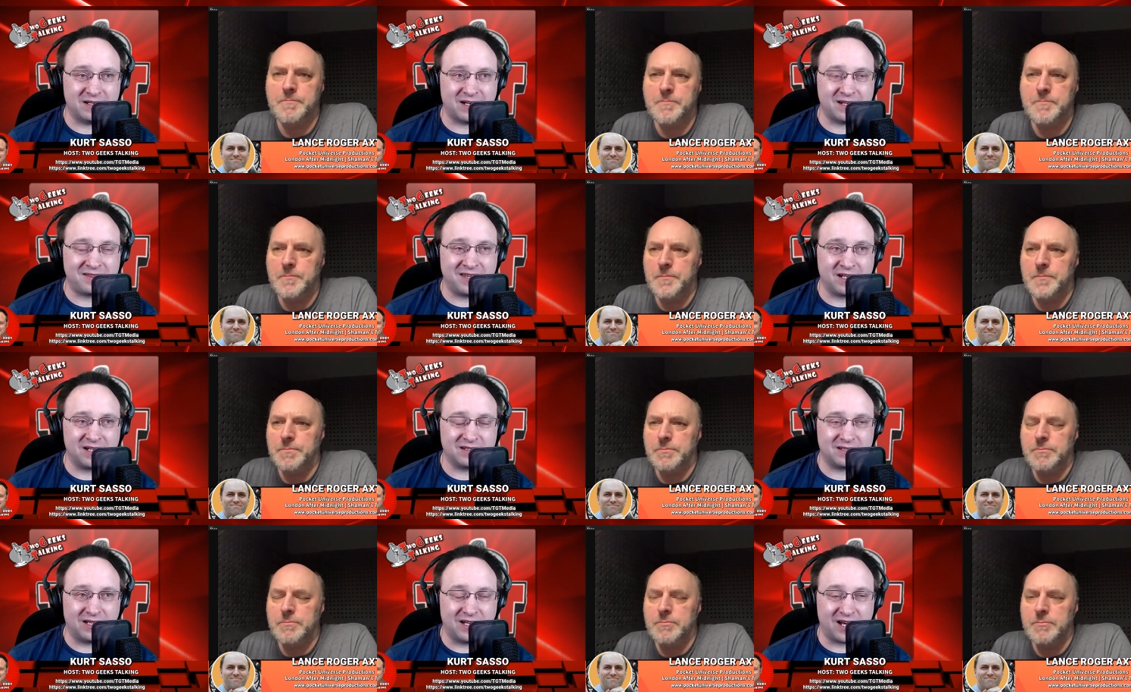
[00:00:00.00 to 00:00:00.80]
Speaker 1: I think
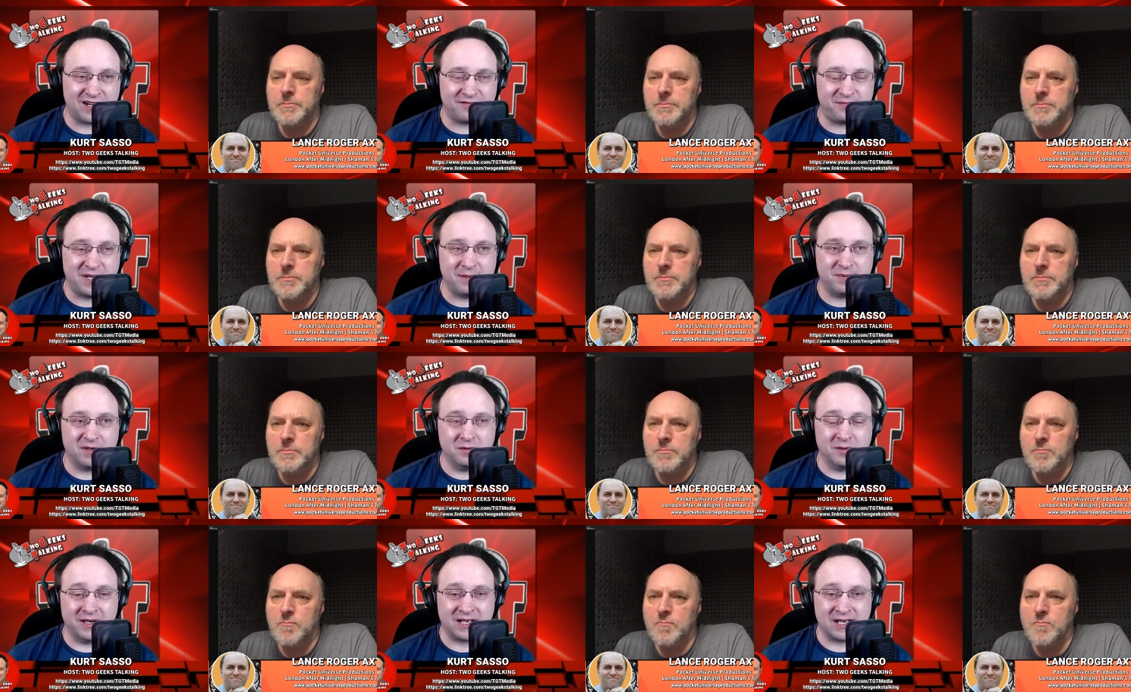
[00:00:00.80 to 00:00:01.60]
a lot of
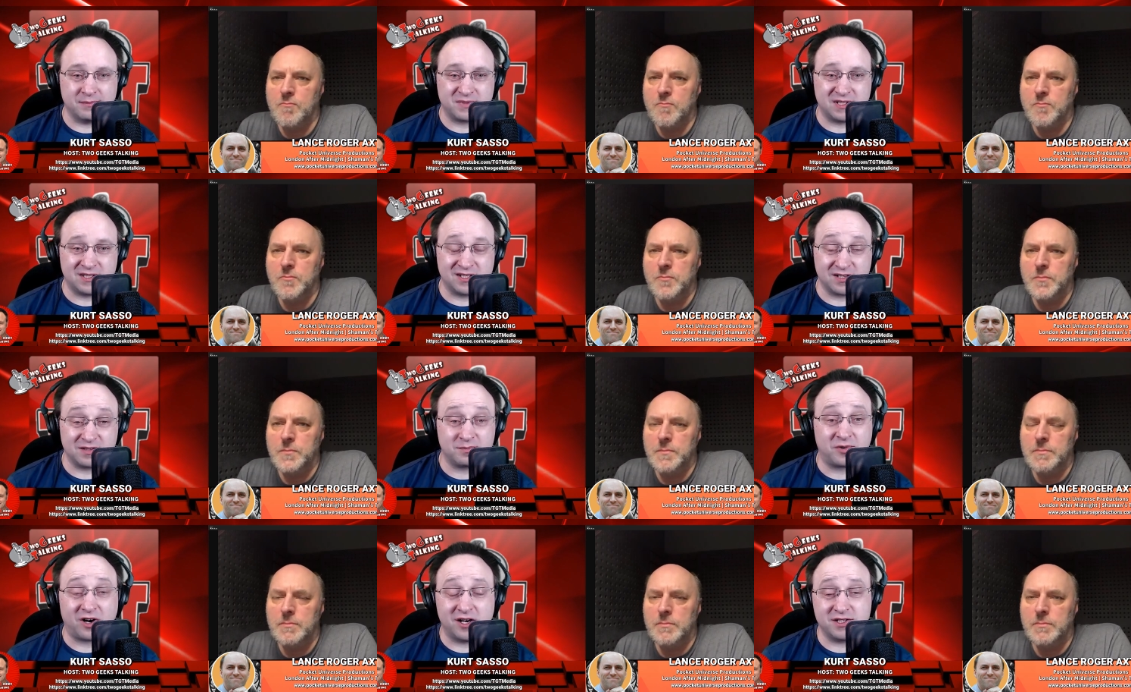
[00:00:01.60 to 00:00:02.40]
people, when it comes to certain
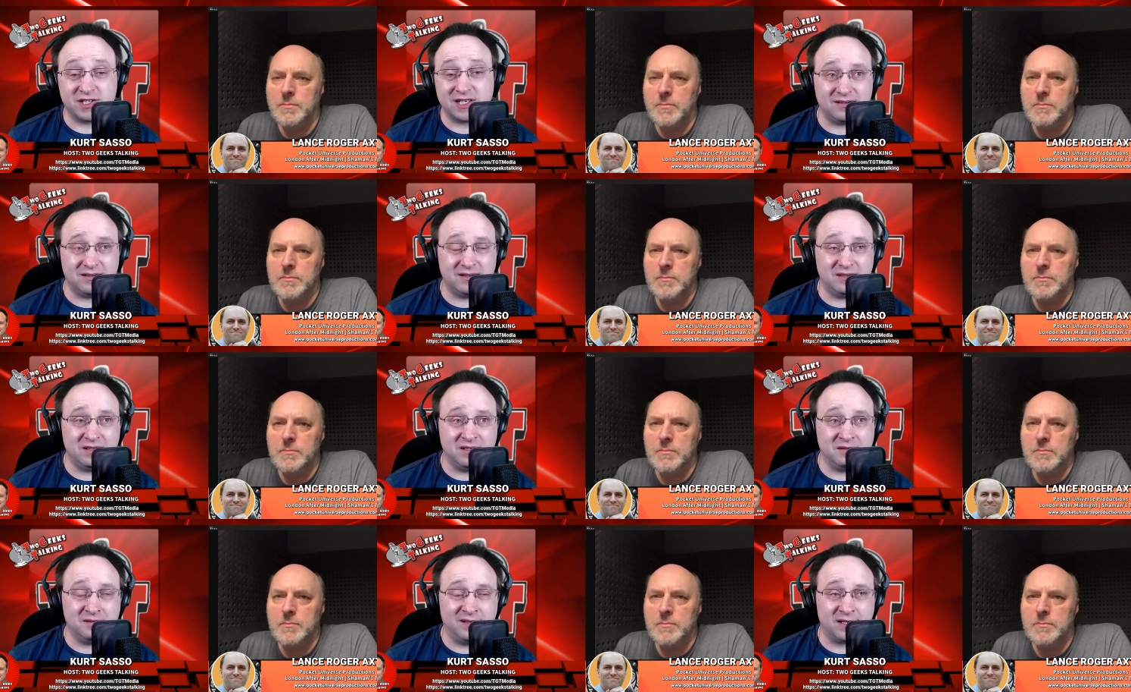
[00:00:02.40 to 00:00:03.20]
projects,
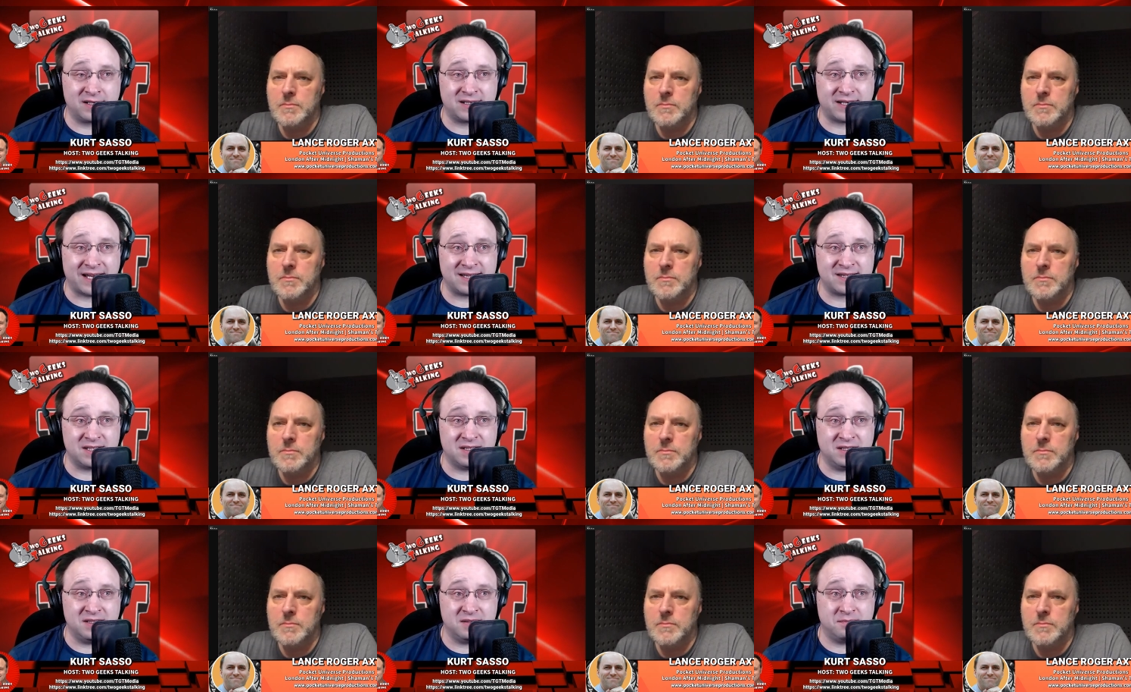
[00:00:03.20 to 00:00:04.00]
you look at
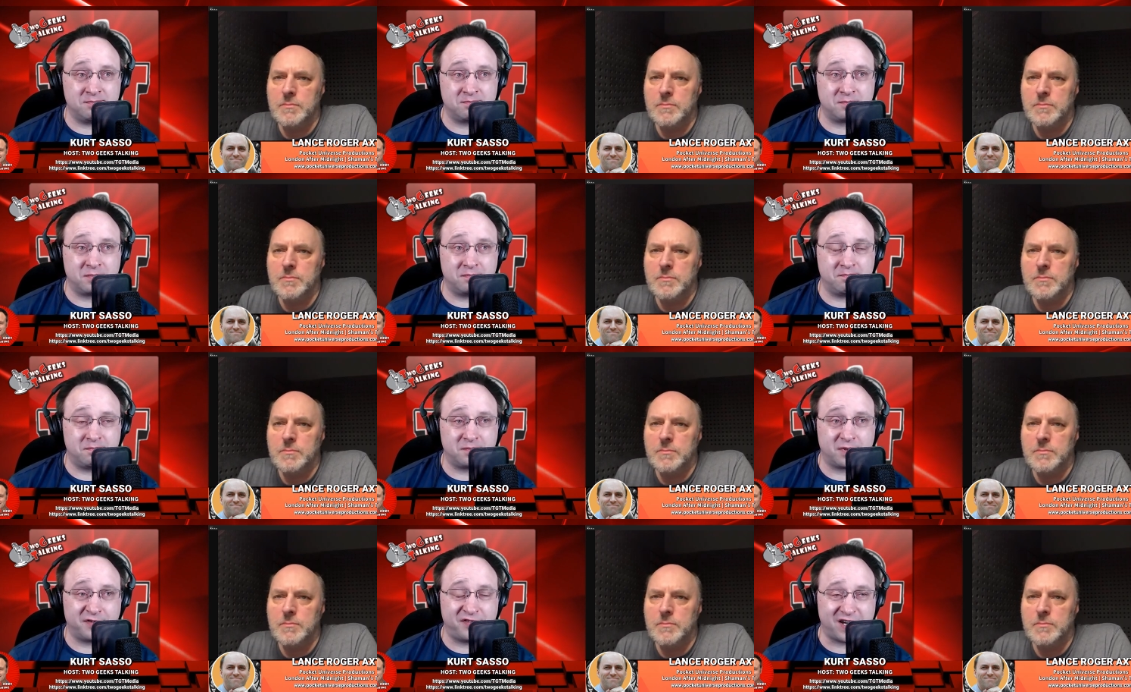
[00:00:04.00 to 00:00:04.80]
the
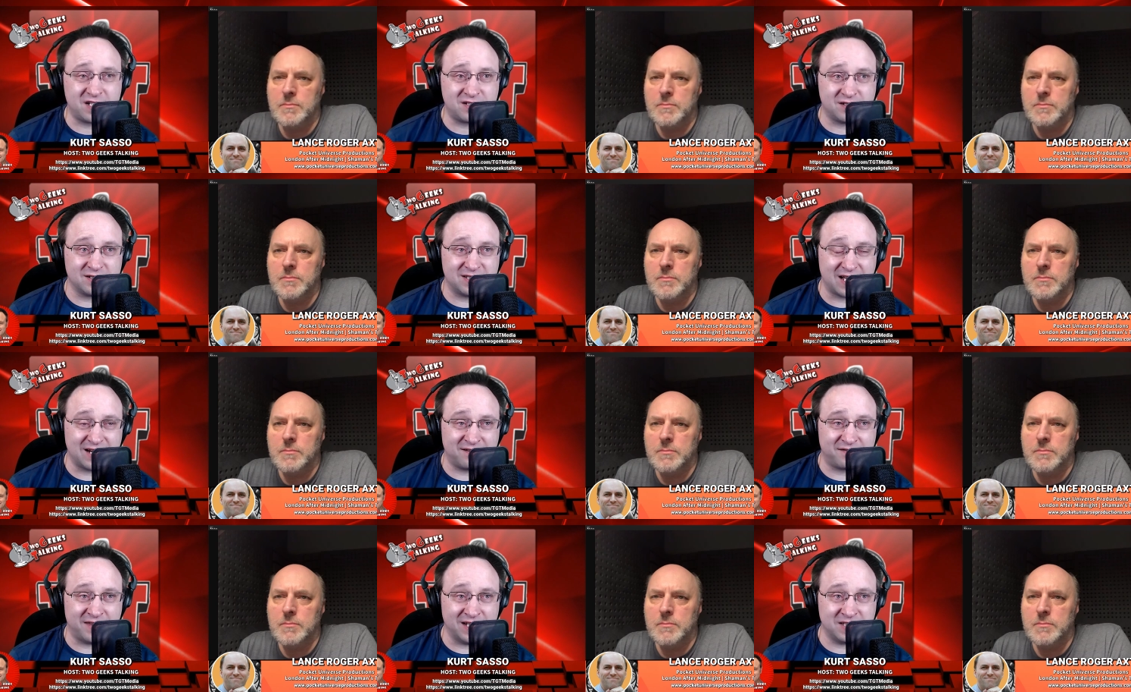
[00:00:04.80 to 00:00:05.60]
professional side
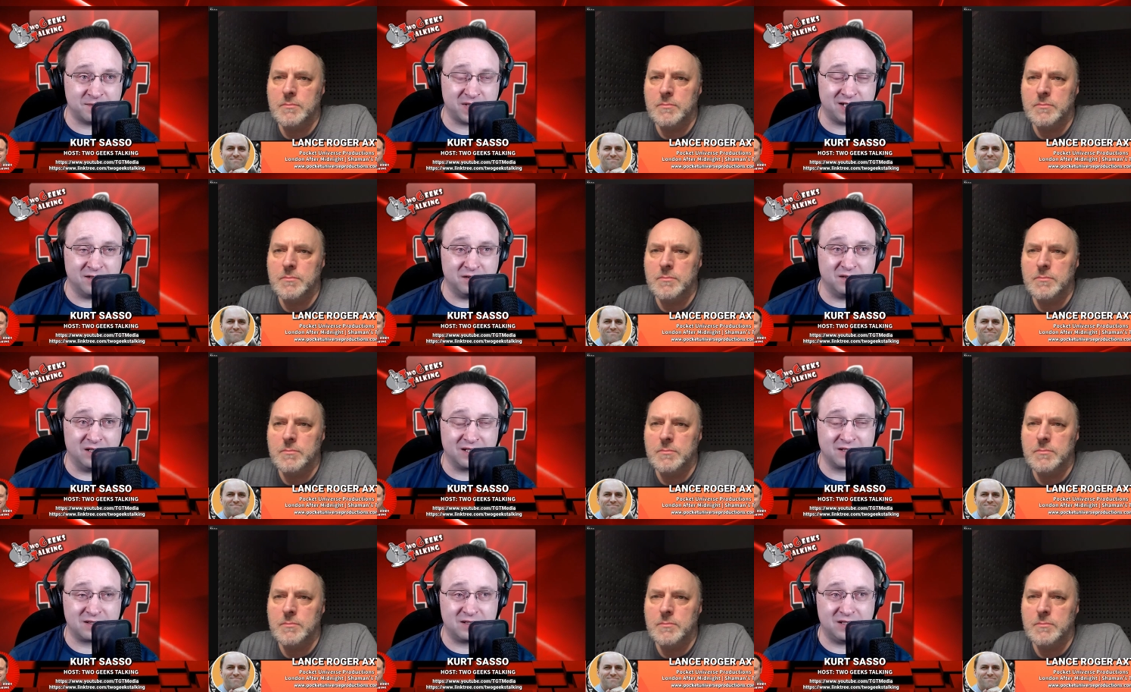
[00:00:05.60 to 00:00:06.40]
of things, but you
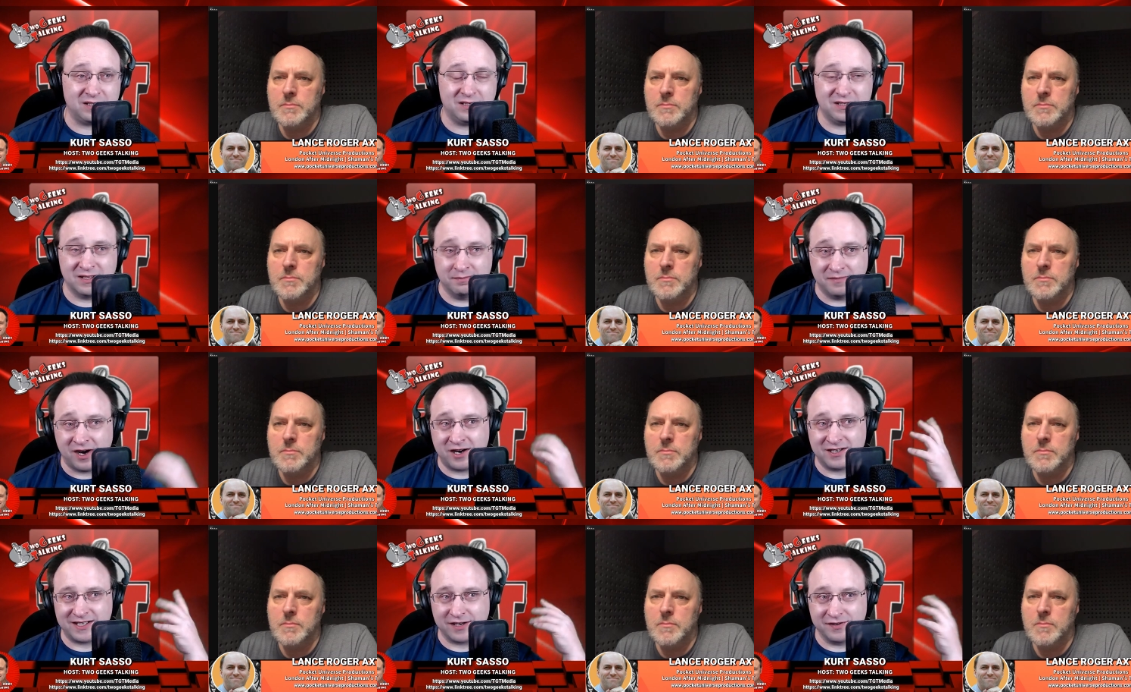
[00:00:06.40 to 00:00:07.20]
look, the
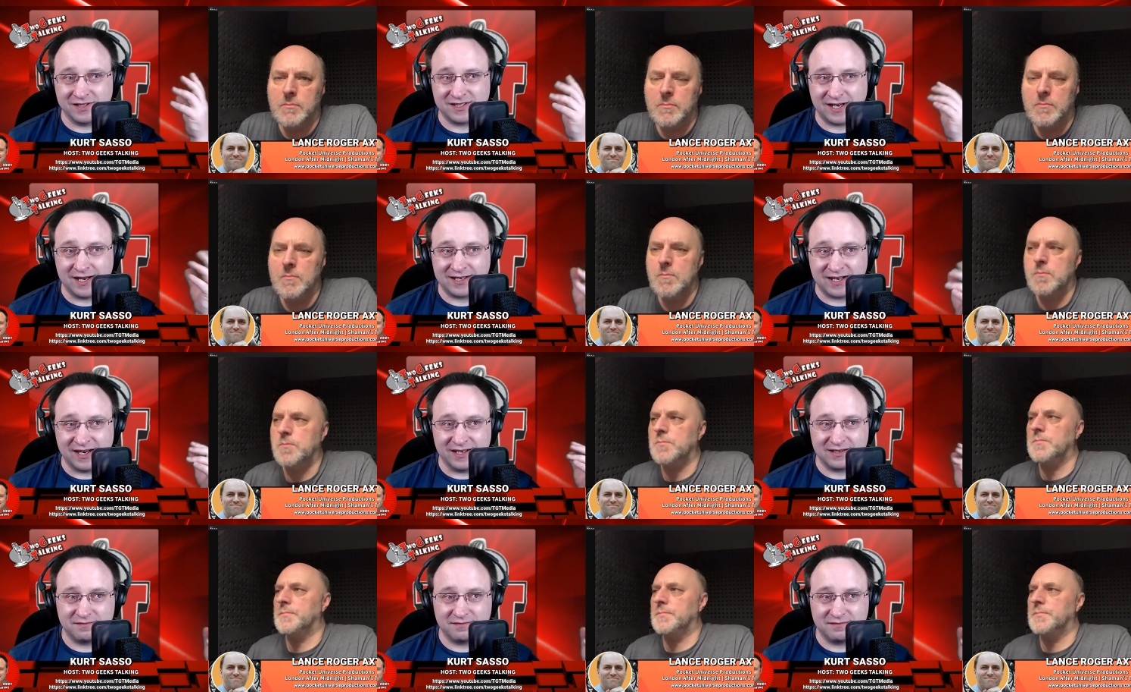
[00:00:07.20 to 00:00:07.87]
monetary side kind of